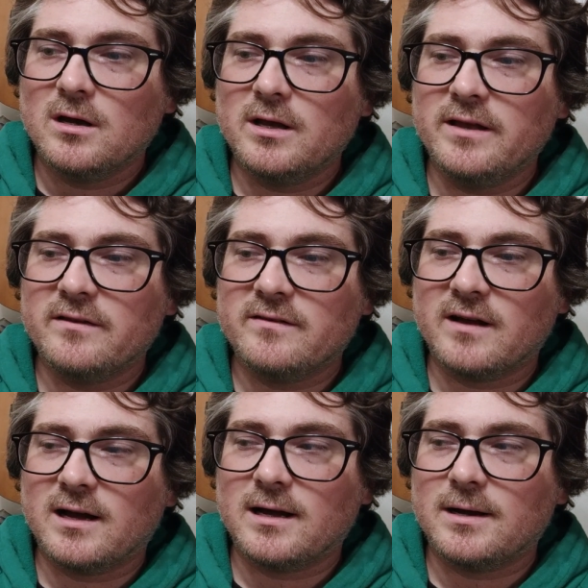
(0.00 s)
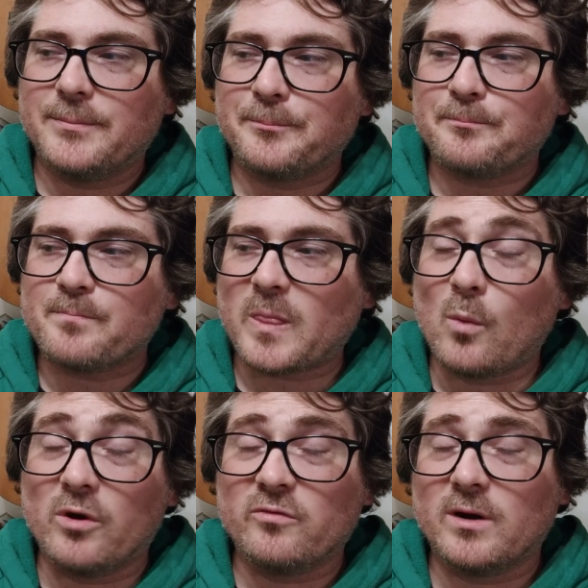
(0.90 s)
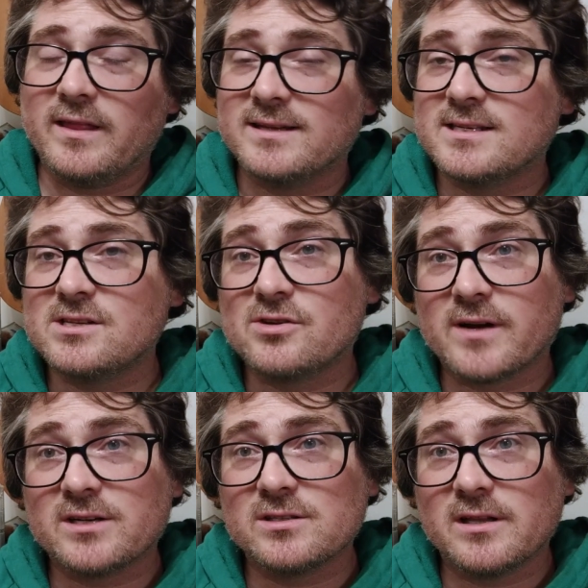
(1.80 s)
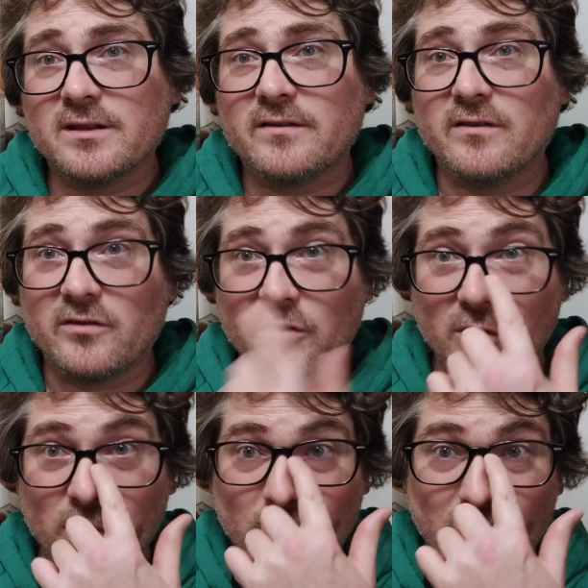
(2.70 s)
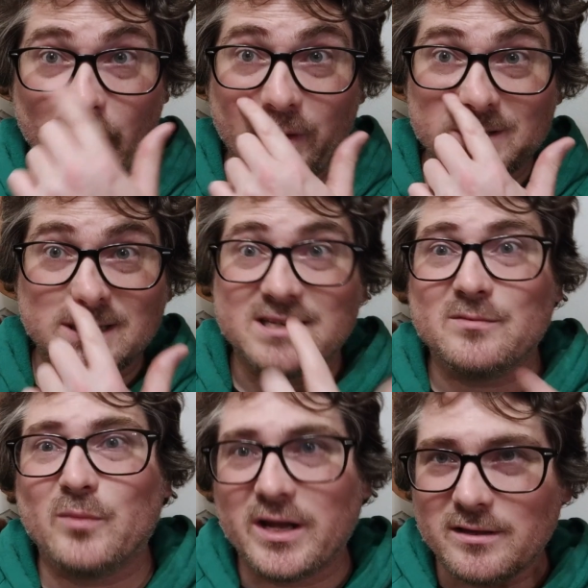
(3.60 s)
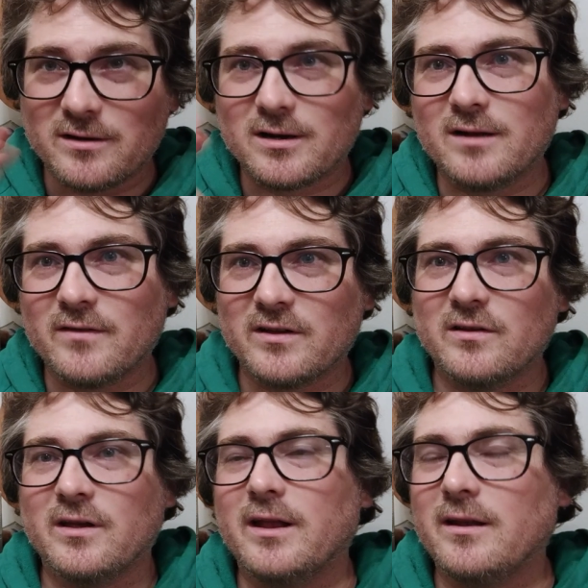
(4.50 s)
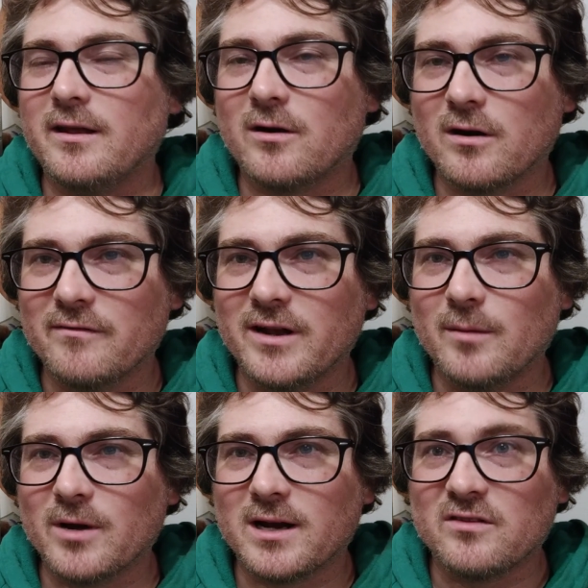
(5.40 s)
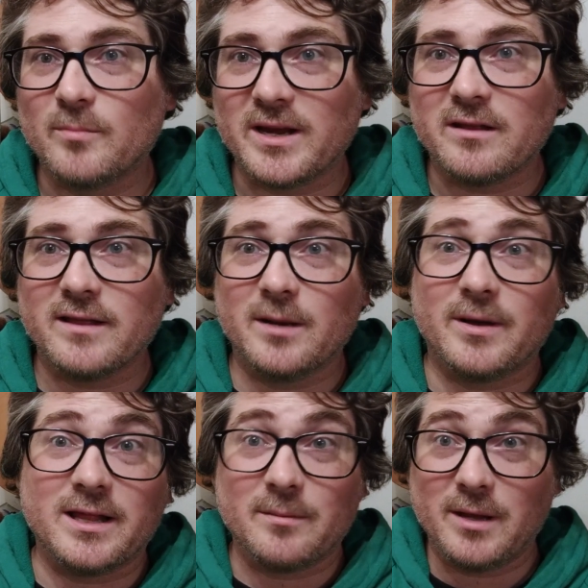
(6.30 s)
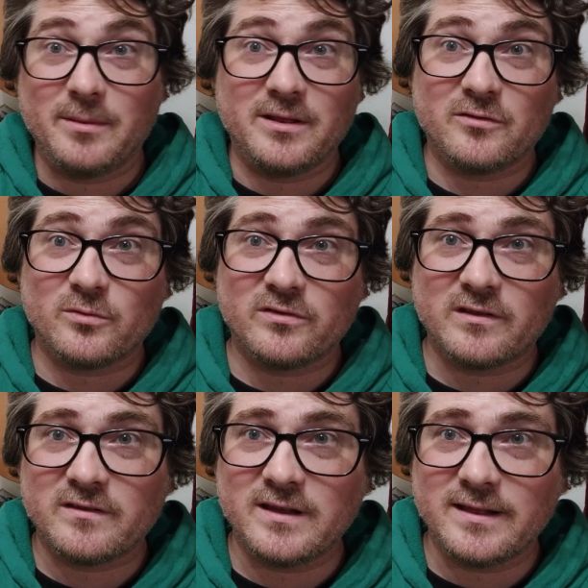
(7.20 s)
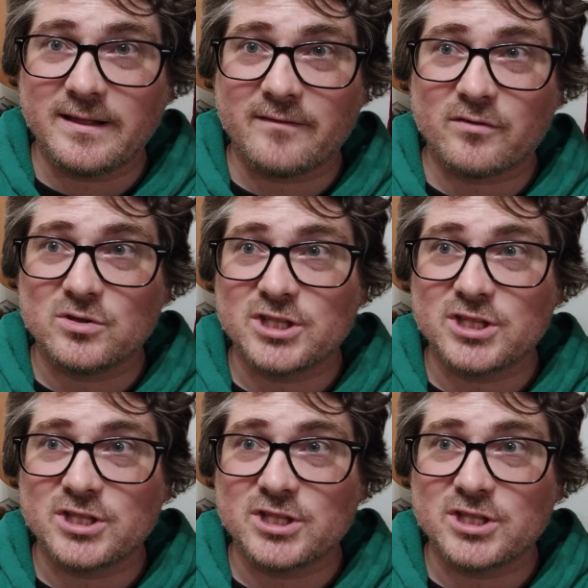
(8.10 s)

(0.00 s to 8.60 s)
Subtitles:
is was one of the assistant directors on this. And so there's like Mike Leader kind of like and Arna Venema kind of speculate about like maybe this was the scene they let Fruit